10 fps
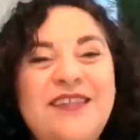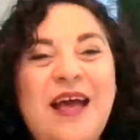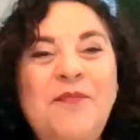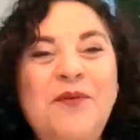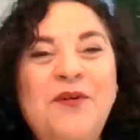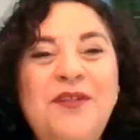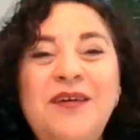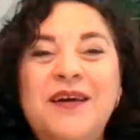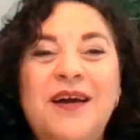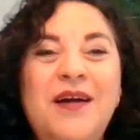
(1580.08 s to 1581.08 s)
example,
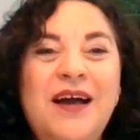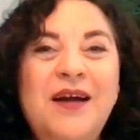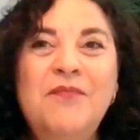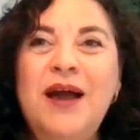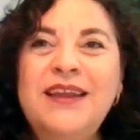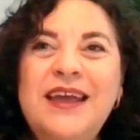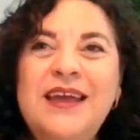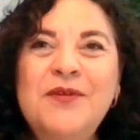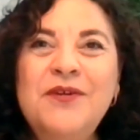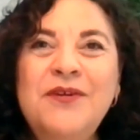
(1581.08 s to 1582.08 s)
my
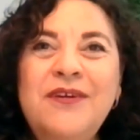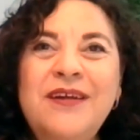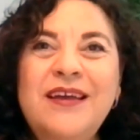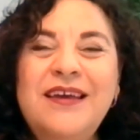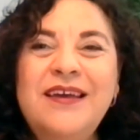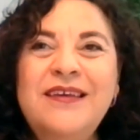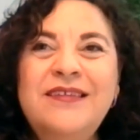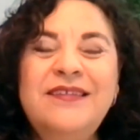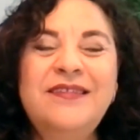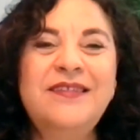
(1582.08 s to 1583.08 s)
neighbor
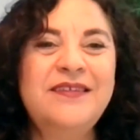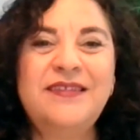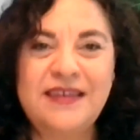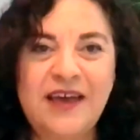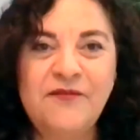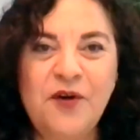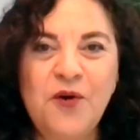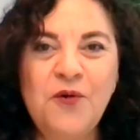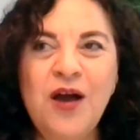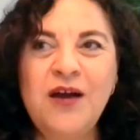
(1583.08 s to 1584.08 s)
is the
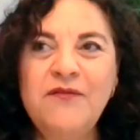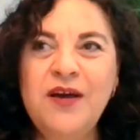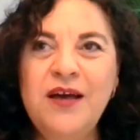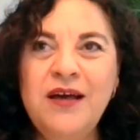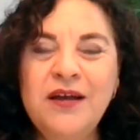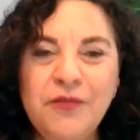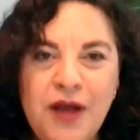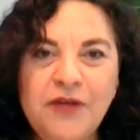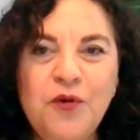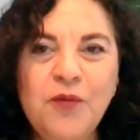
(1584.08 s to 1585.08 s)
CFO of a
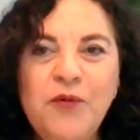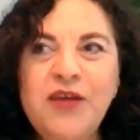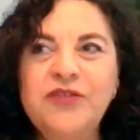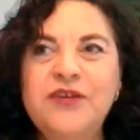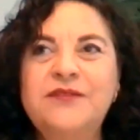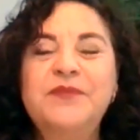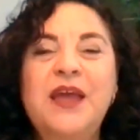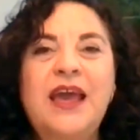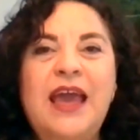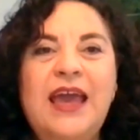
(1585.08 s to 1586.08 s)
Crown corporation.
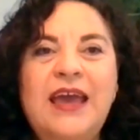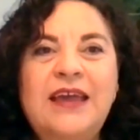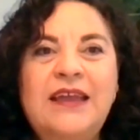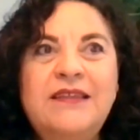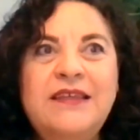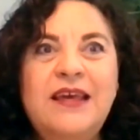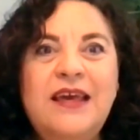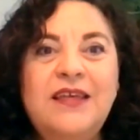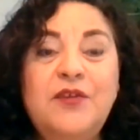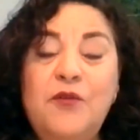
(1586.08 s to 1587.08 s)
And
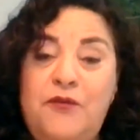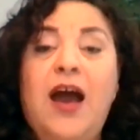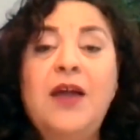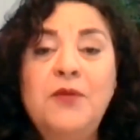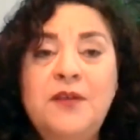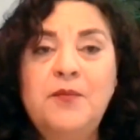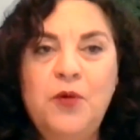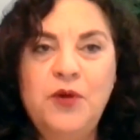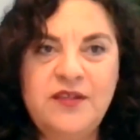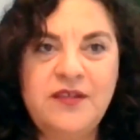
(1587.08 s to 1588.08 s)
so if I was
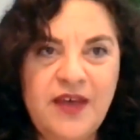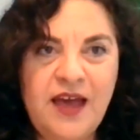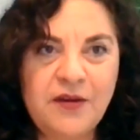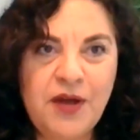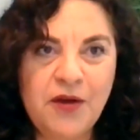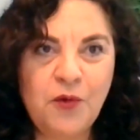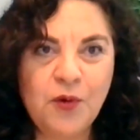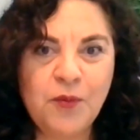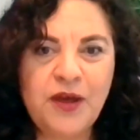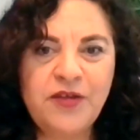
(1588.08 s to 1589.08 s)
appointed to that Crown
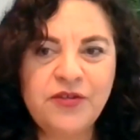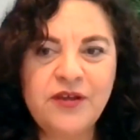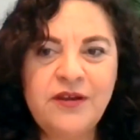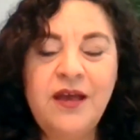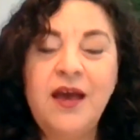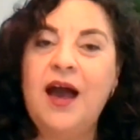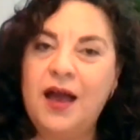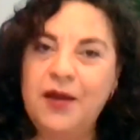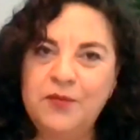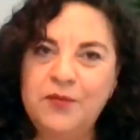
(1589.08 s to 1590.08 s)
corporation,
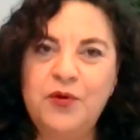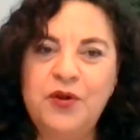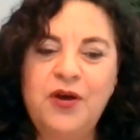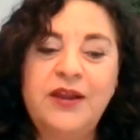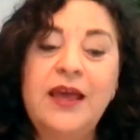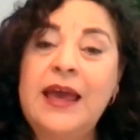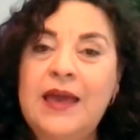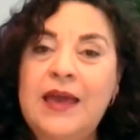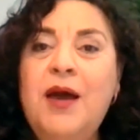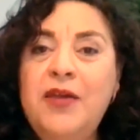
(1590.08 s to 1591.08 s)
I would put on,
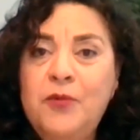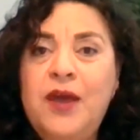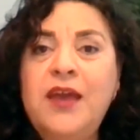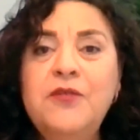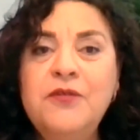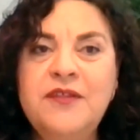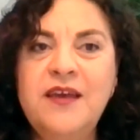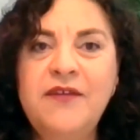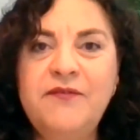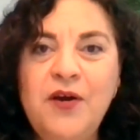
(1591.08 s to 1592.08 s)
hey, by the way, your
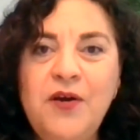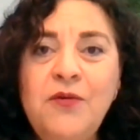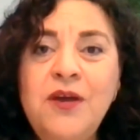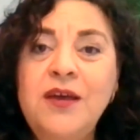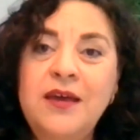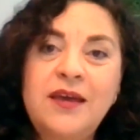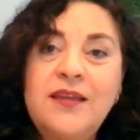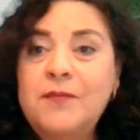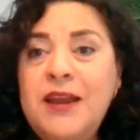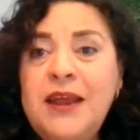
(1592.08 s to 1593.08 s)
CFO
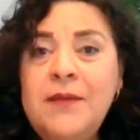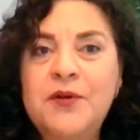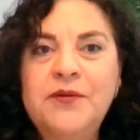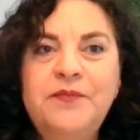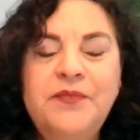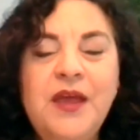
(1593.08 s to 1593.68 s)
is my neighbor.